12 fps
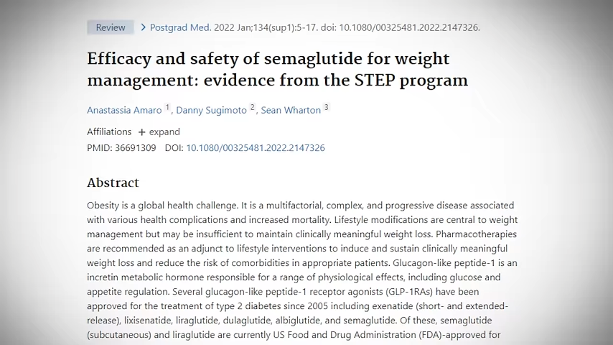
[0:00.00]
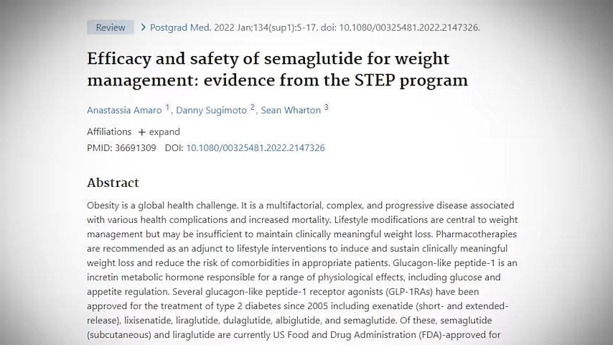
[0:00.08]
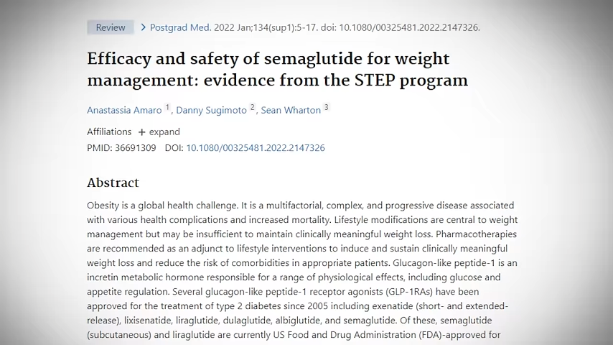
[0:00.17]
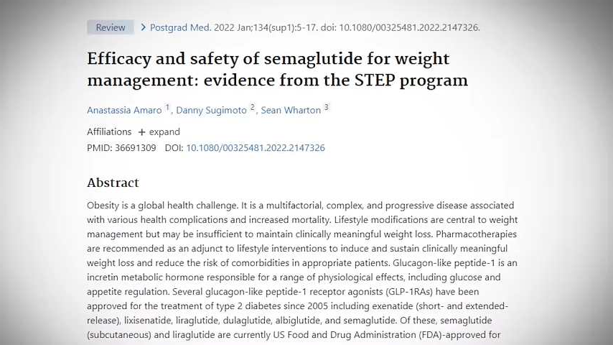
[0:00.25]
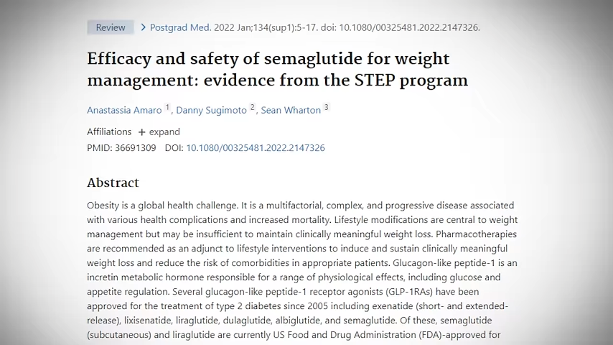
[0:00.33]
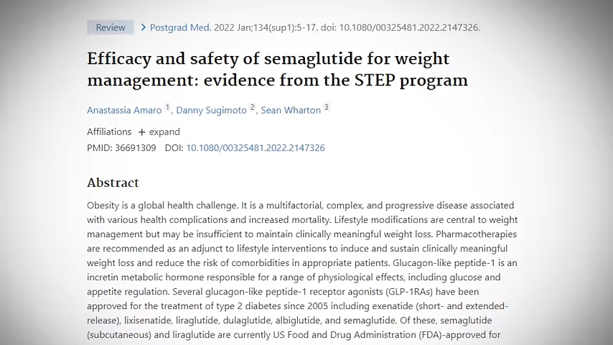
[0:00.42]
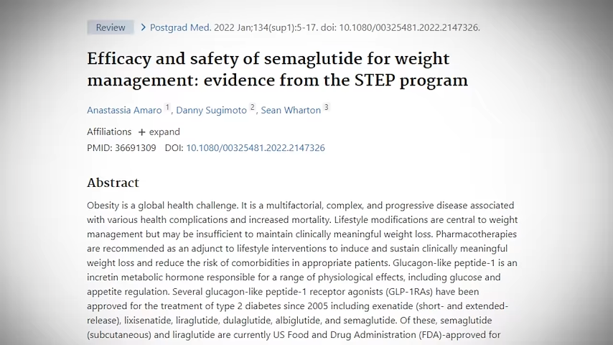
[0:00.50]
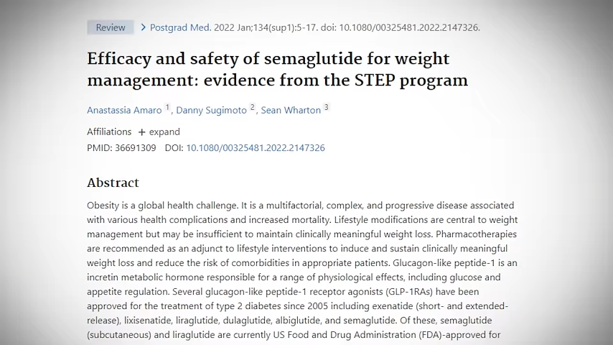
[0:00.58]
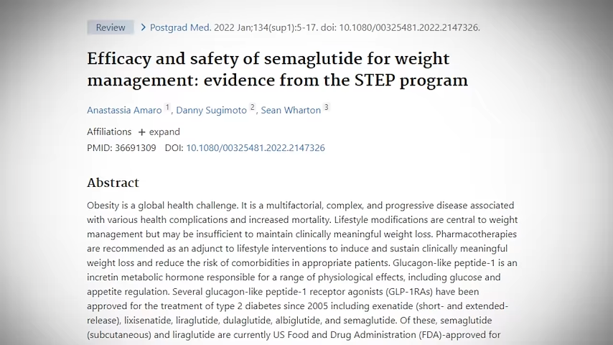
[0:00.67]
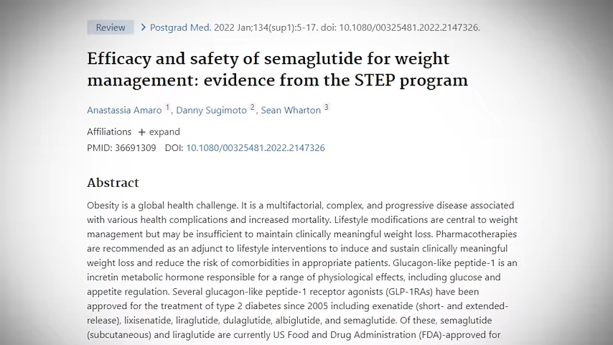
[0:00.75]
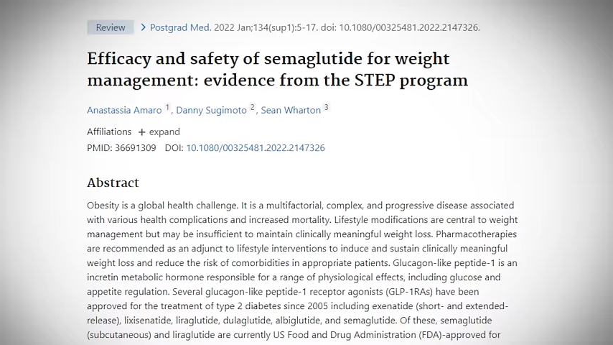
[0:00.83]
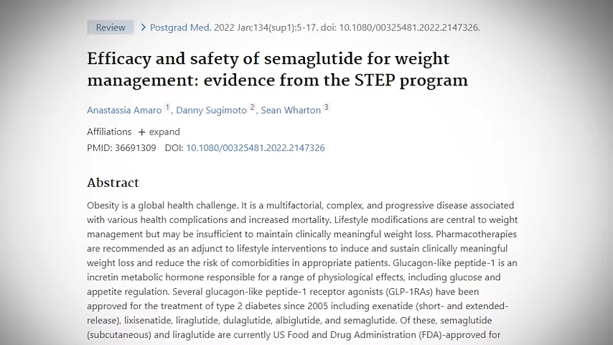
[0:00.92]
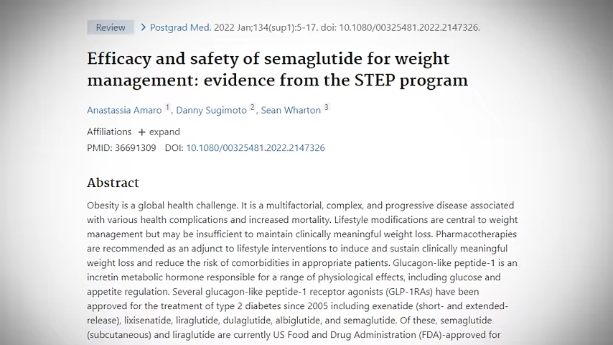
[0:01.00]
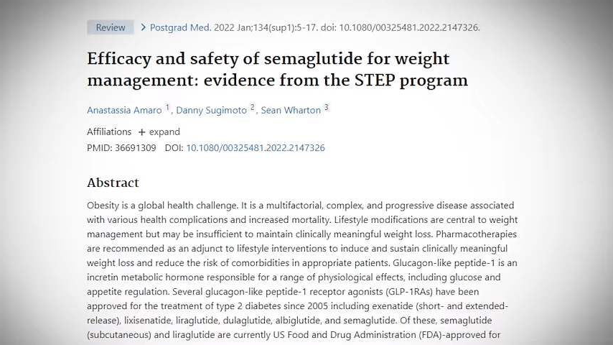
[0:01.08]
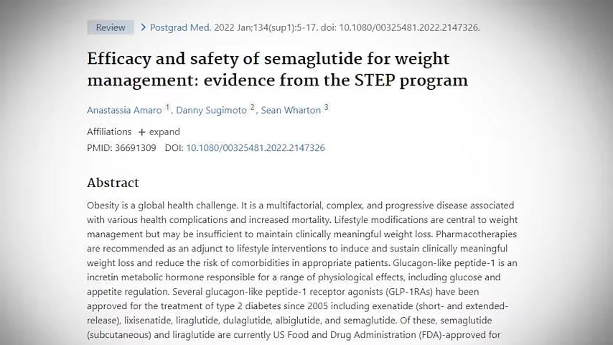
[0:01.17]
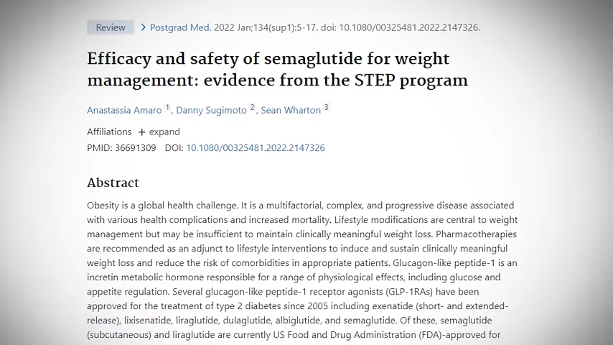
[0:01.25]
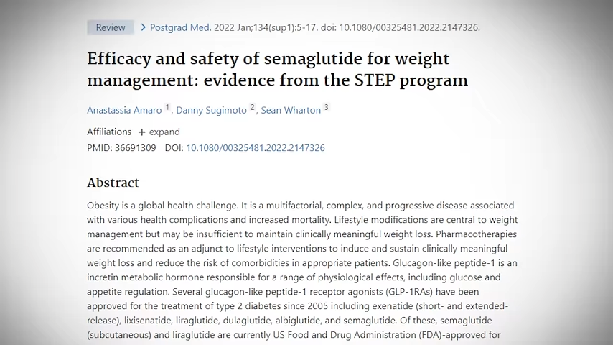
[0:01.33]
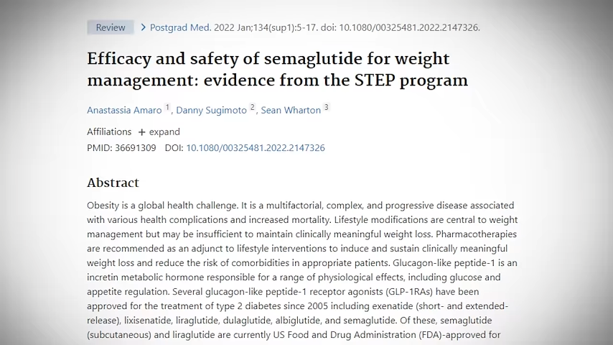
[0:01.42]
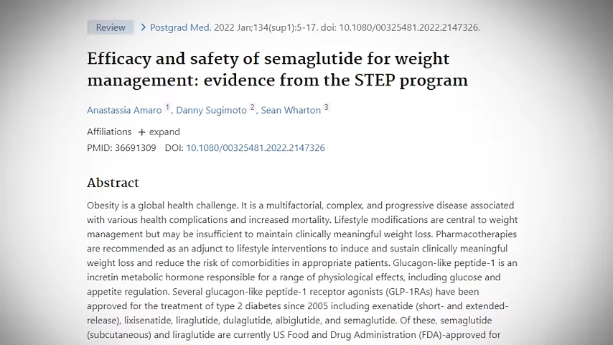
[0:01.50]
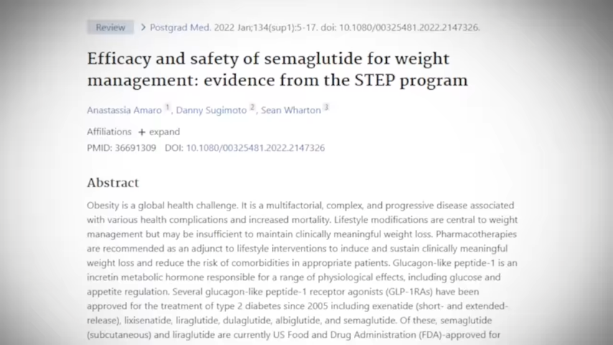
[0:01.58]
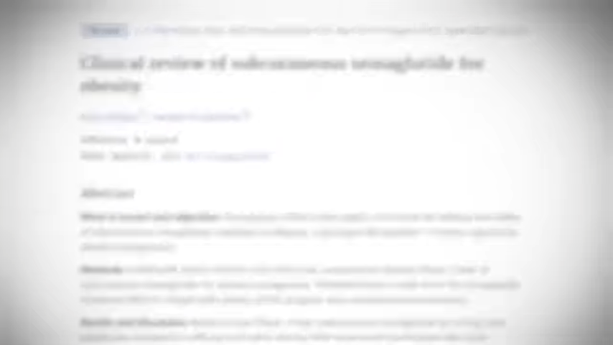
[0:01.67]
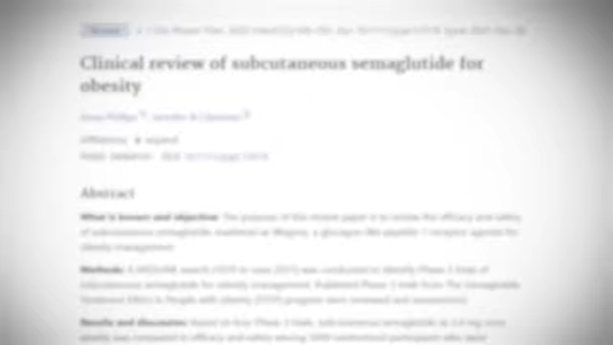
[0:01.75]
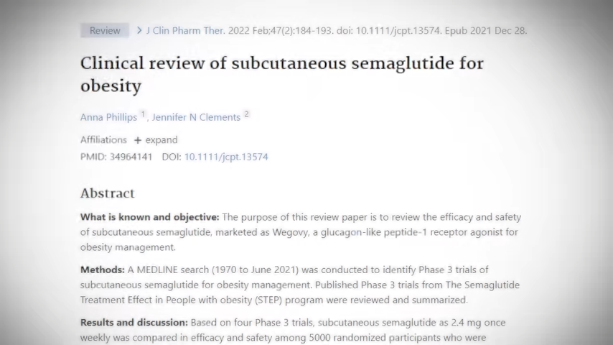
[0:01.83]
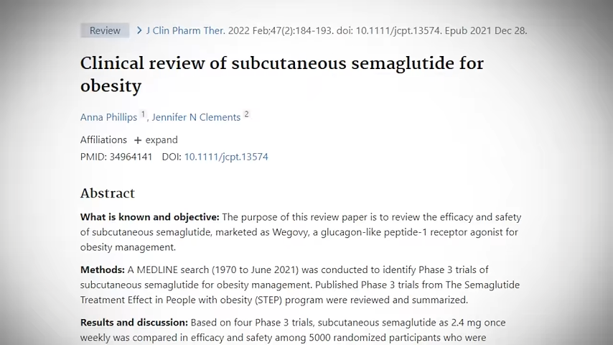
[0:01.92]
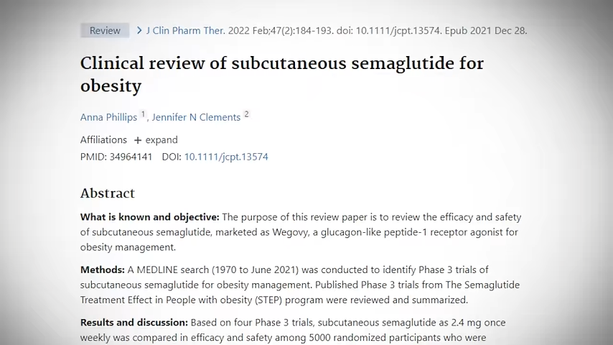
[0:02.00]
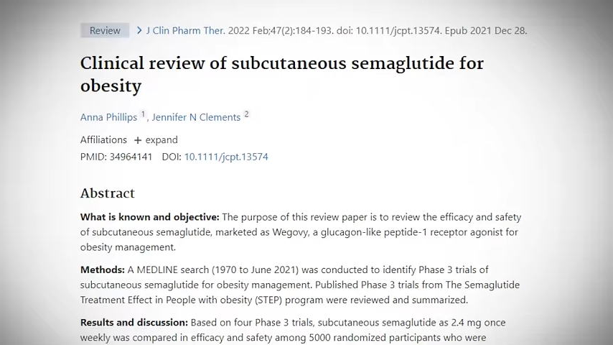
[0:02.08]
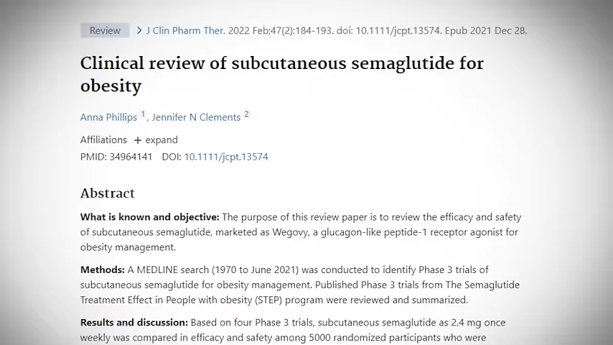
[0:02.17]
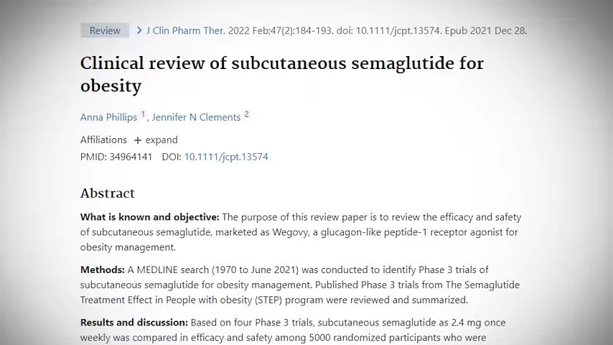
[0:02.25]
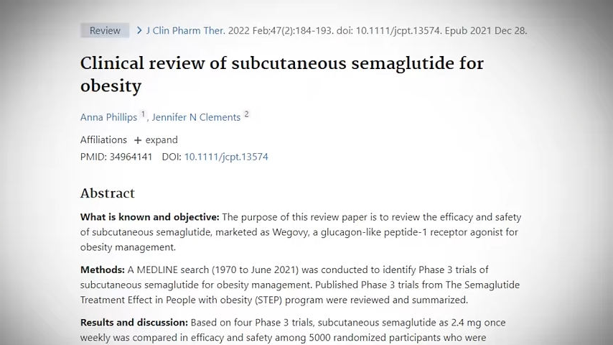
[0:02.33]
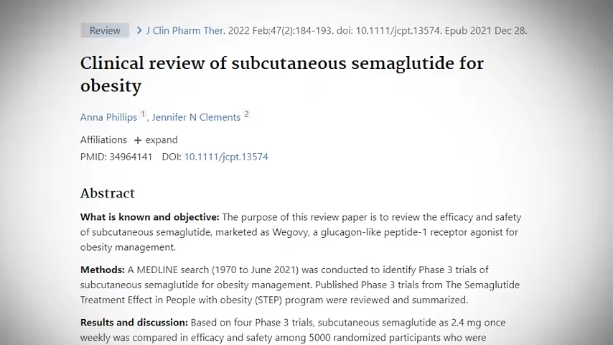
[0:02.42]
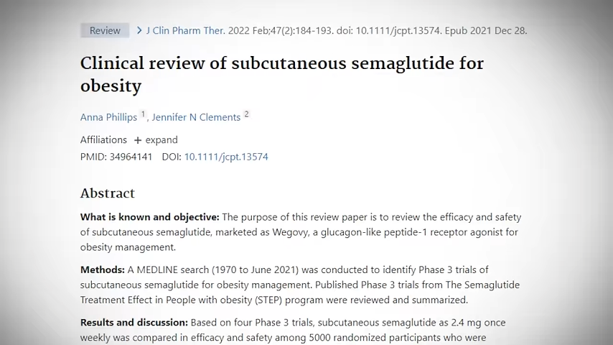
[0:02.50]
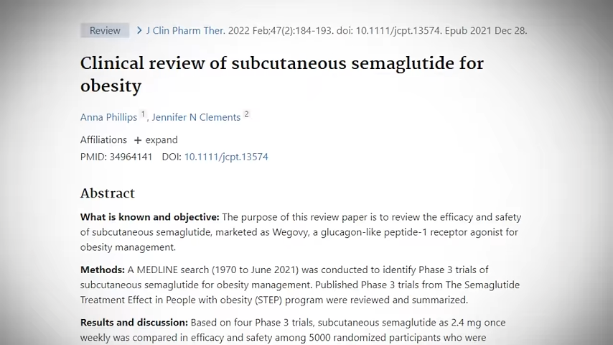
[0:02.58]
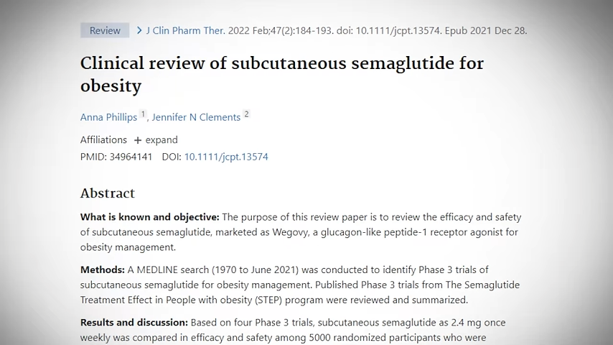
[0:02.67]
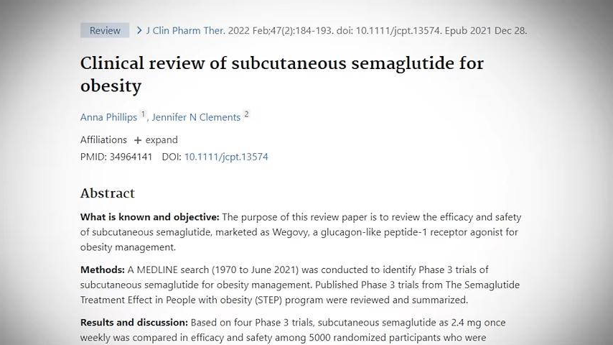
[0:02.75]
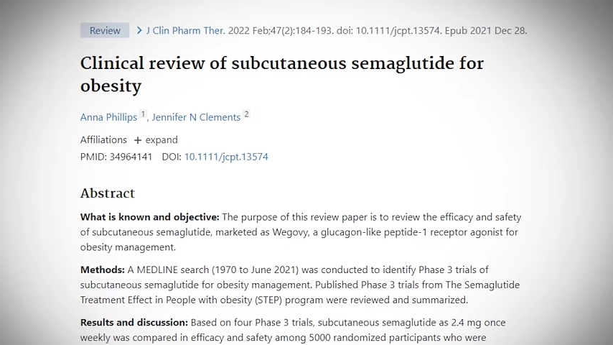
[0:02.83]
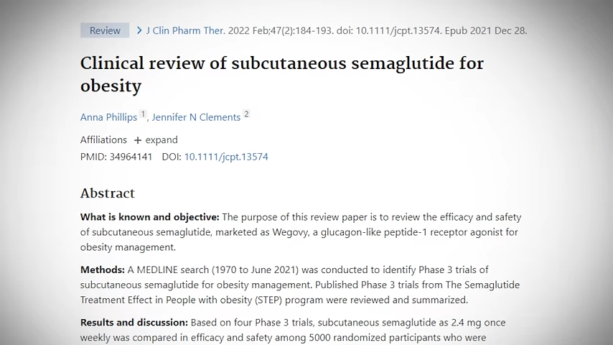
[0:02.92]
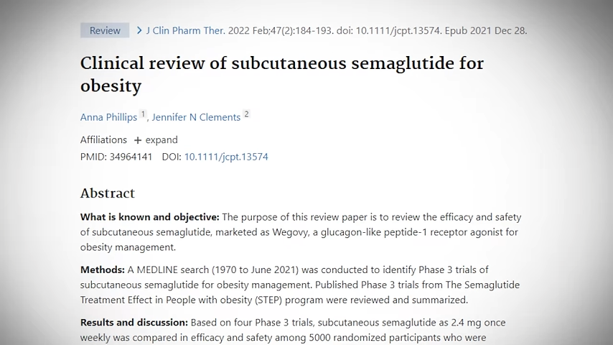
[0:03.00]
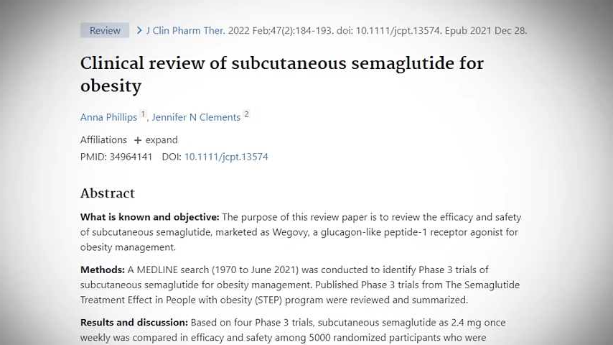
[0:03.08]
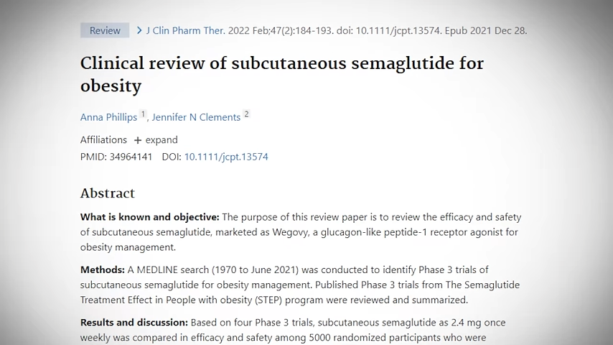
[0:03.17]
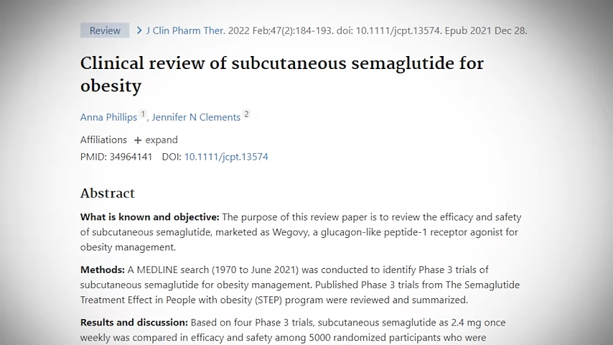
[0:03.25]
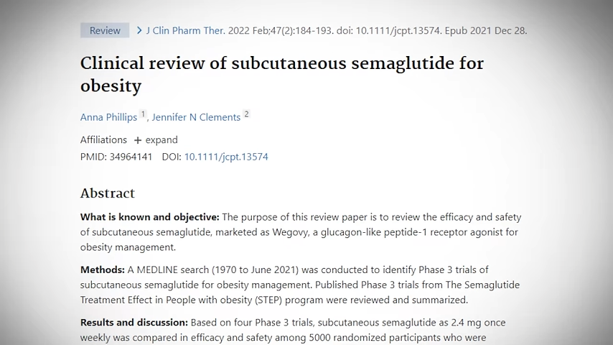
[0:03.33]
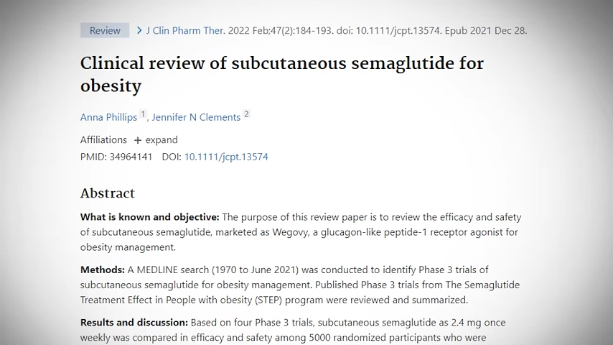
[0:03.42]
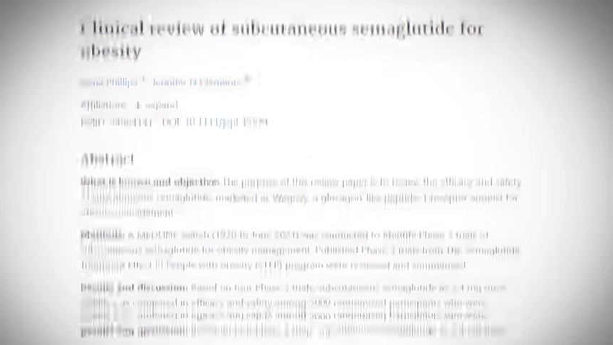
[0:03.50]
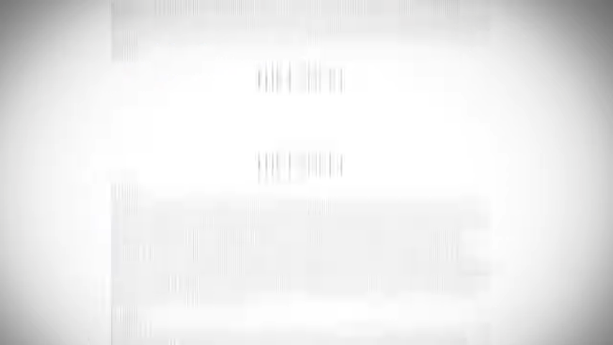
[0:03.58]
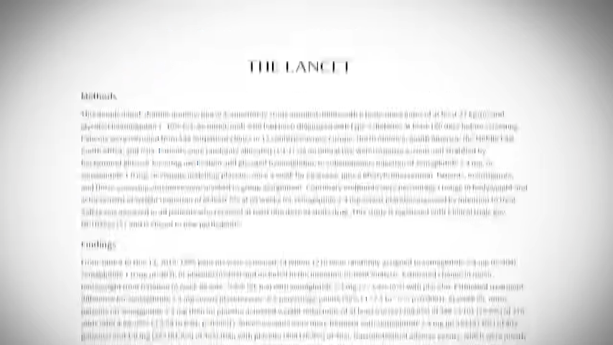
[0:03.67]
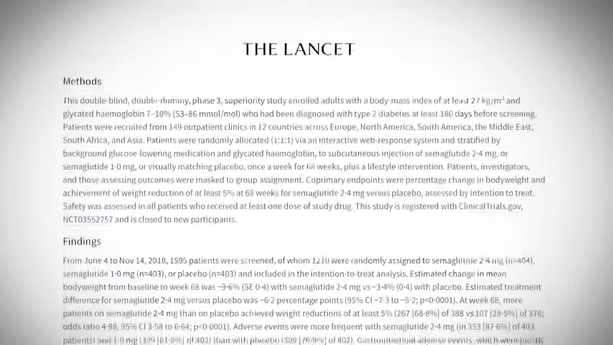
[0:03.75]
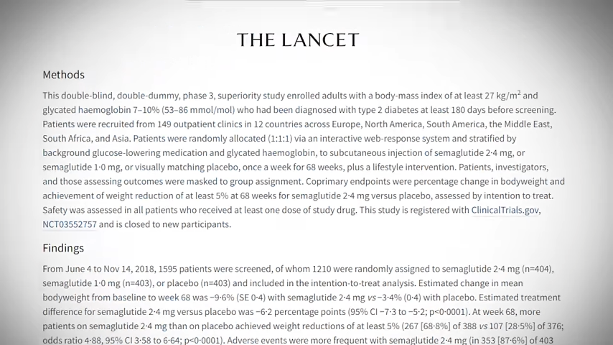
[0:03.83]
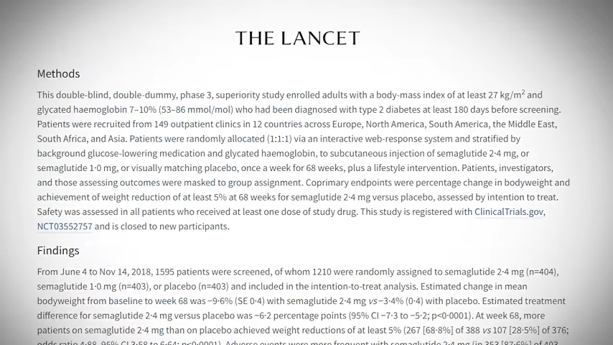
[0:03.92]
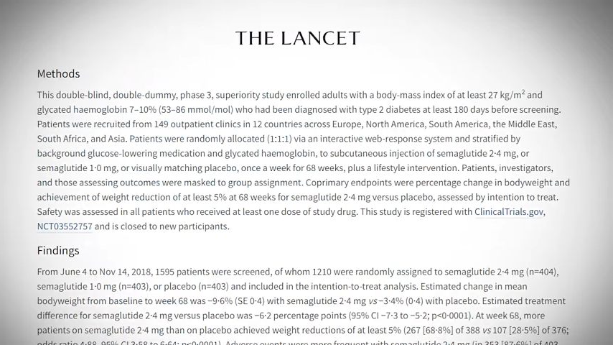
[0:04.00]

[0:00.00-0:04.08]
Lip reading: [unreadable: no face in view]